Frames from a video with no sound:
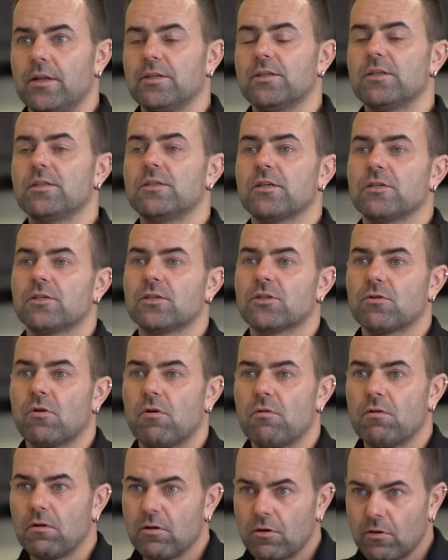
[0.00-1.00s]
This is a
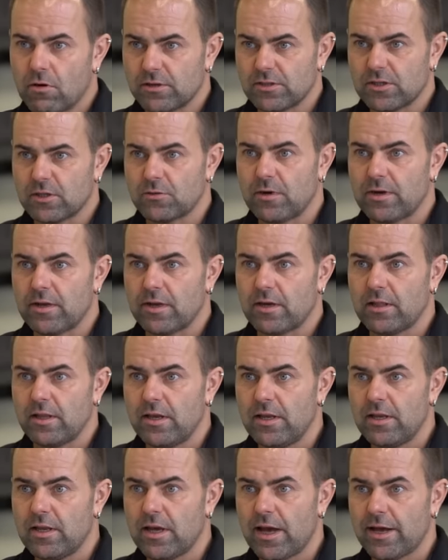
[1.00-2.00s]
strong concentrated
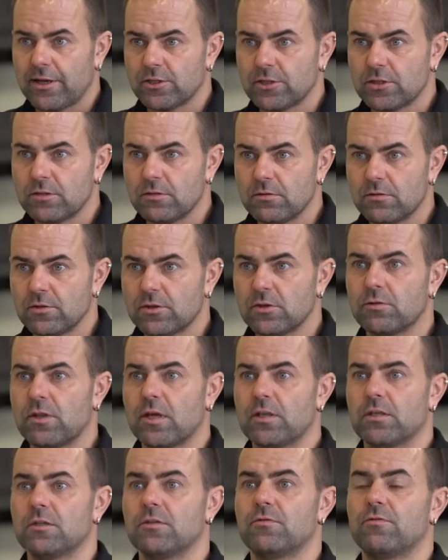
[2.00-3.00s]
cleaning action, so
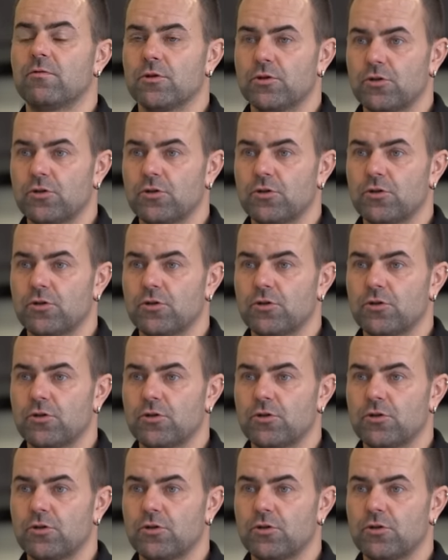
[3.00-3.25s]
that is for